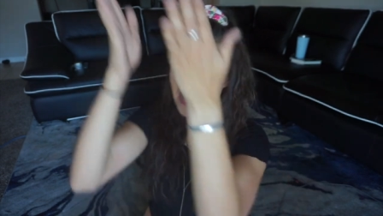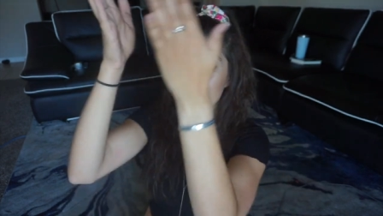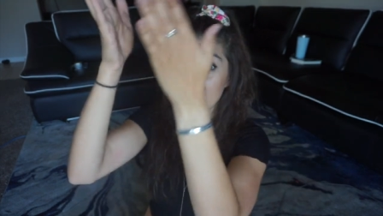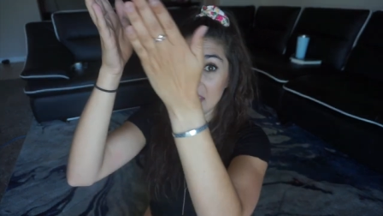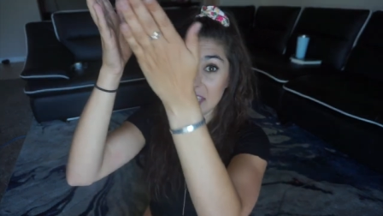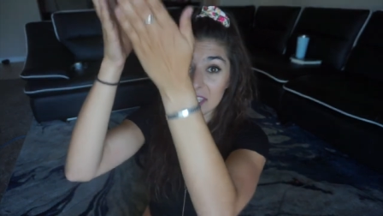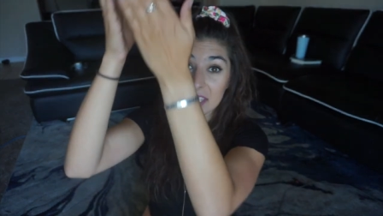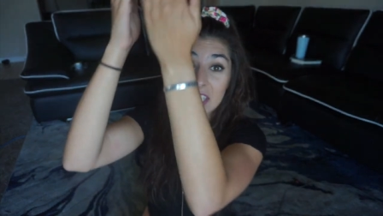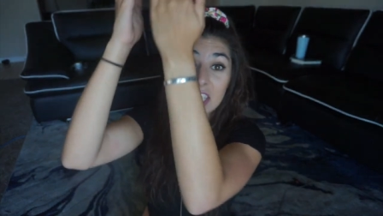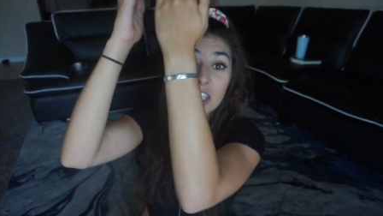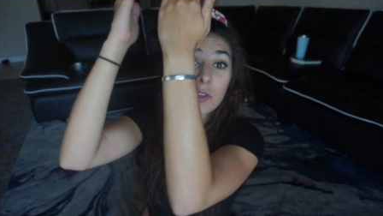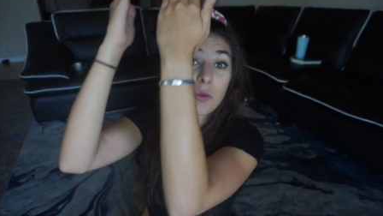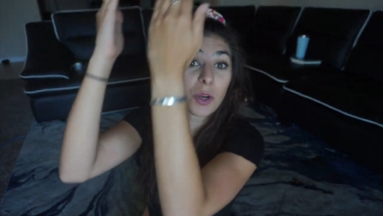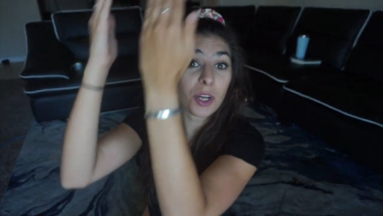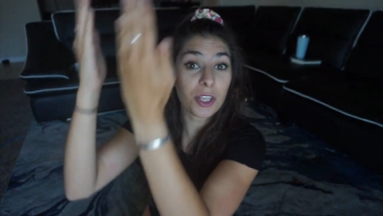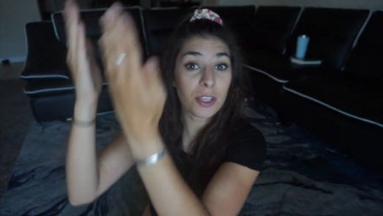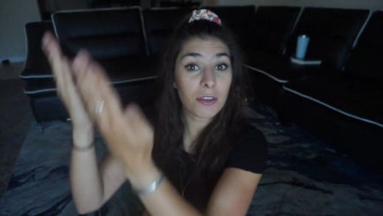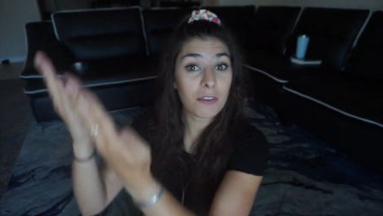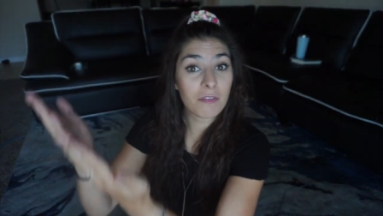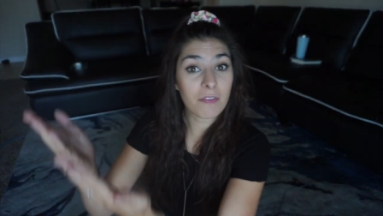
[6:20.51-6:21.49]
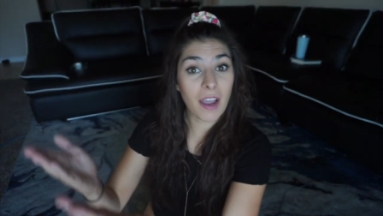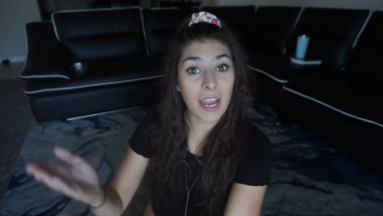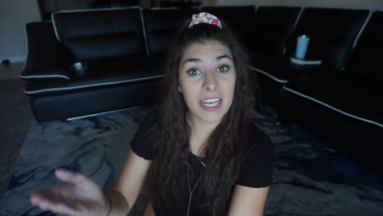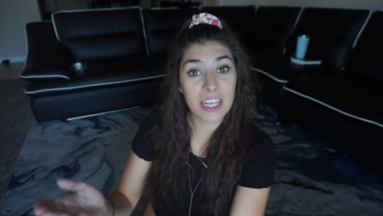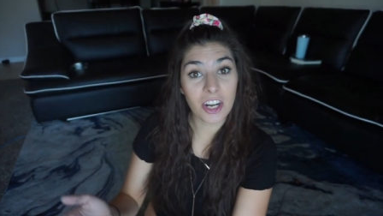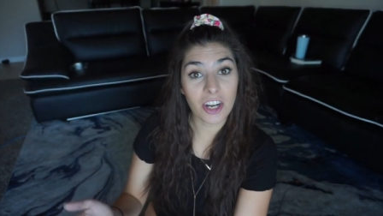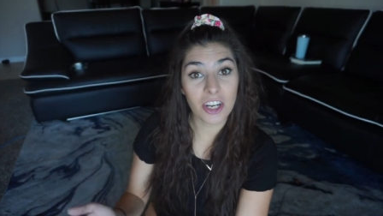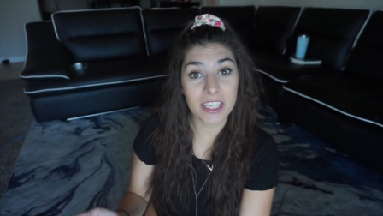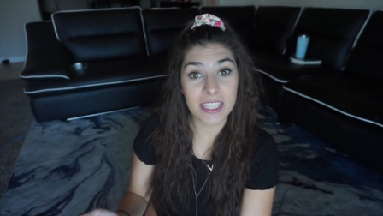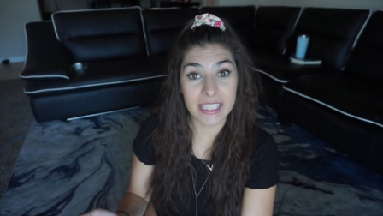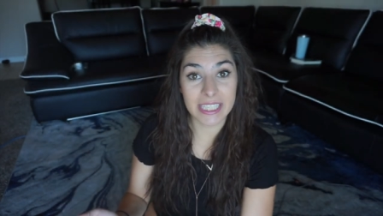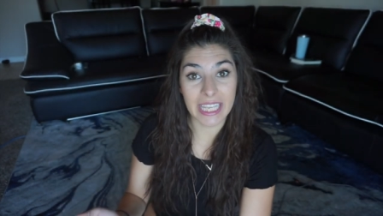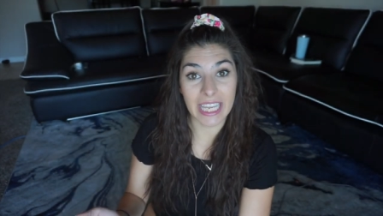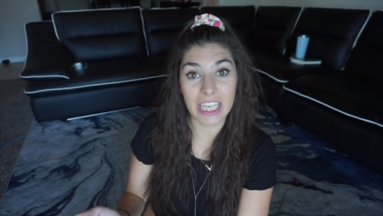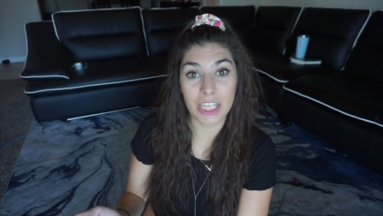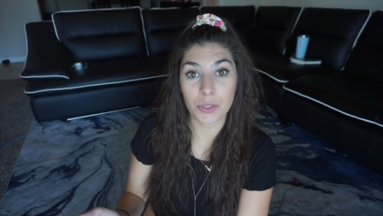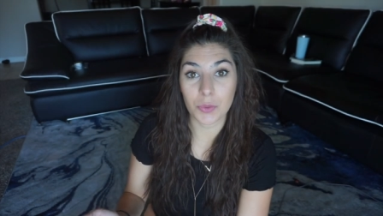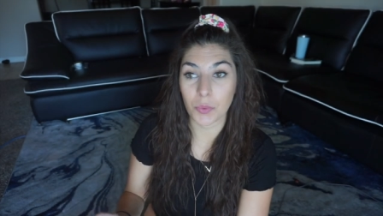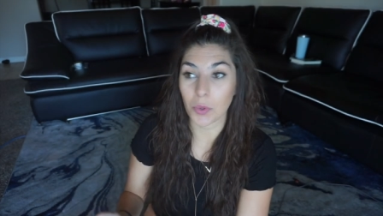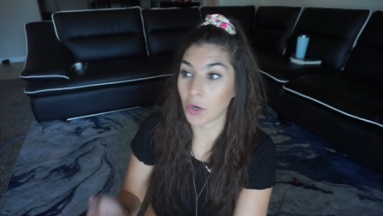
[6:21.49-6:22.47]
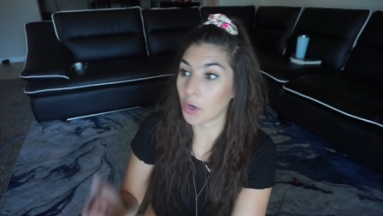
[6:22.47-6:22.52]
This is where you find our
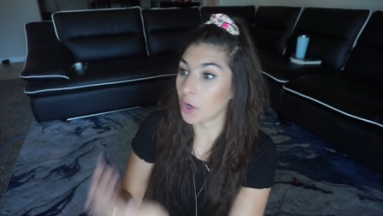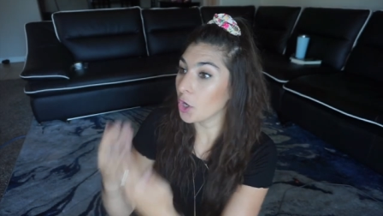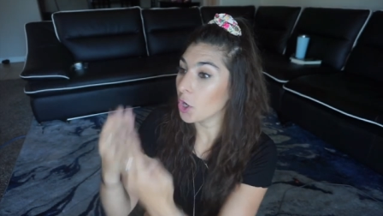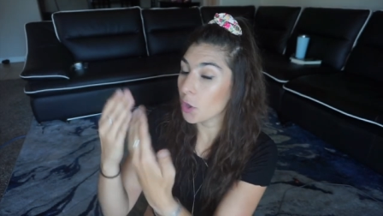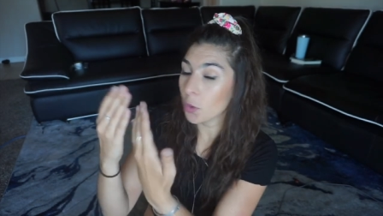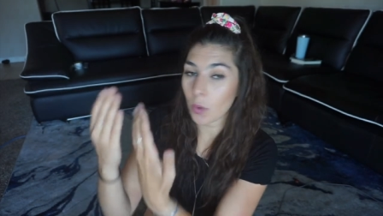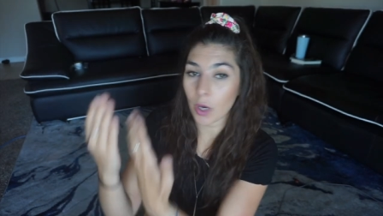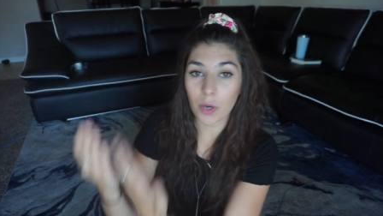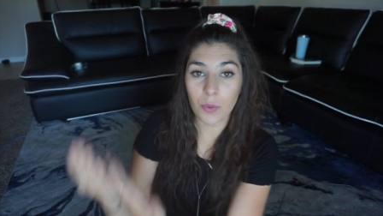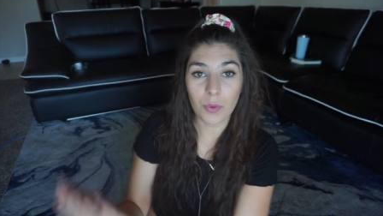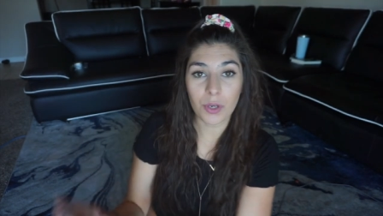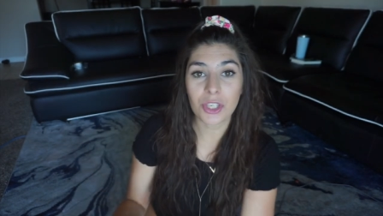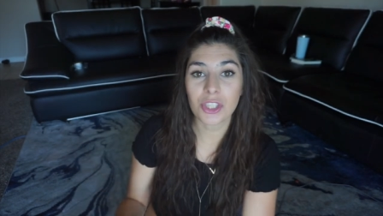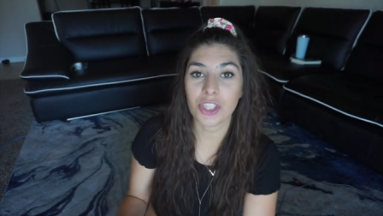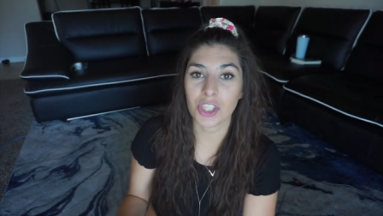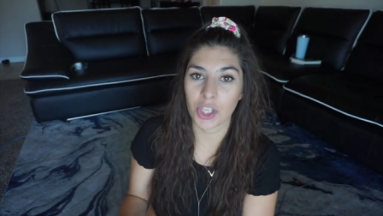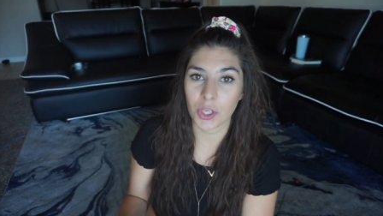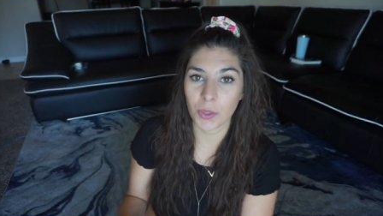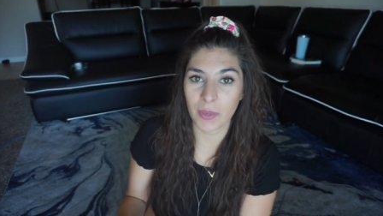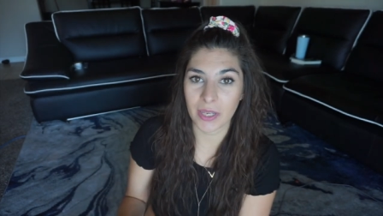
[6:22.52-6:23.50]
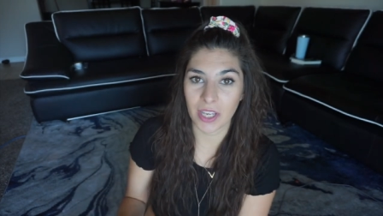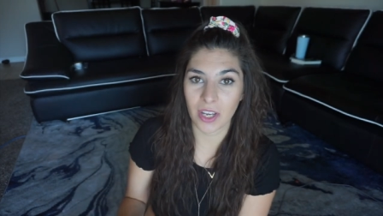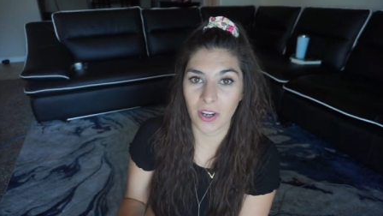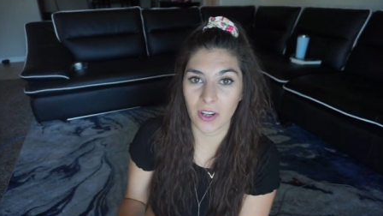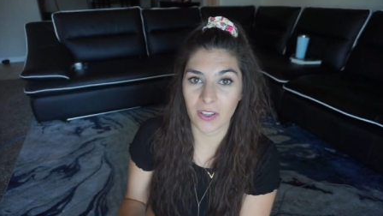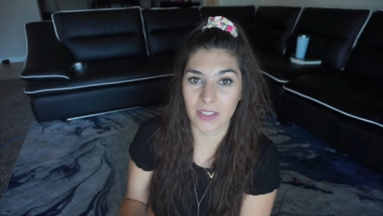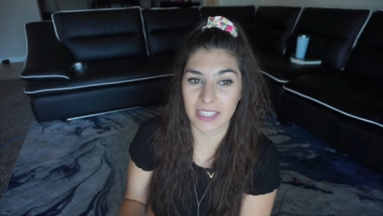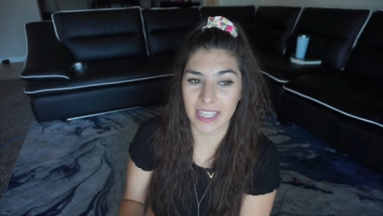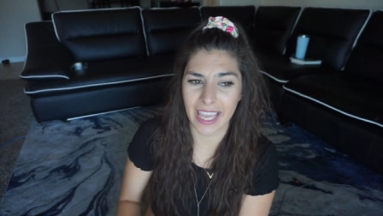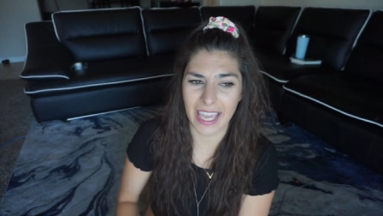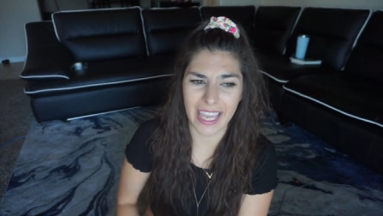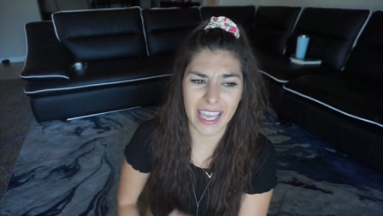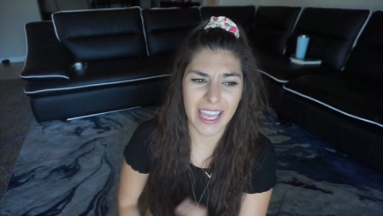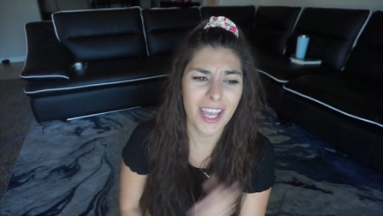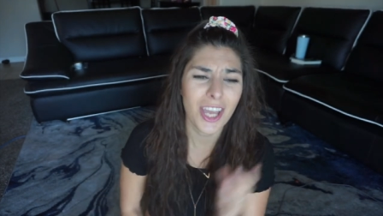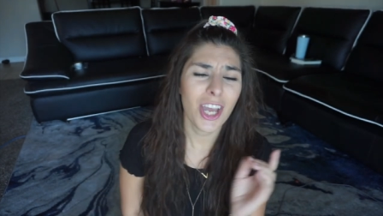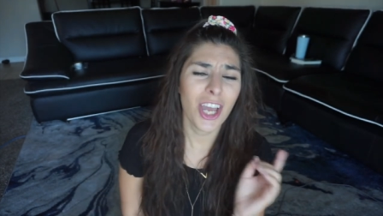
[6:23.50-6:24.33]
schedule, what we're doing all day.